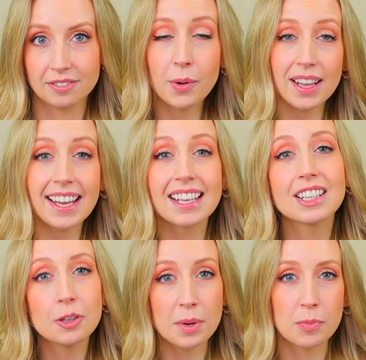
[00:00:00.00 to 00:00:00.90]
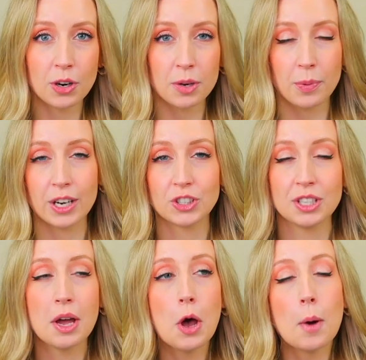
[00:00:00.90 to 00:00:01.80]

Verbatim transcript: So I like a little bit more compression,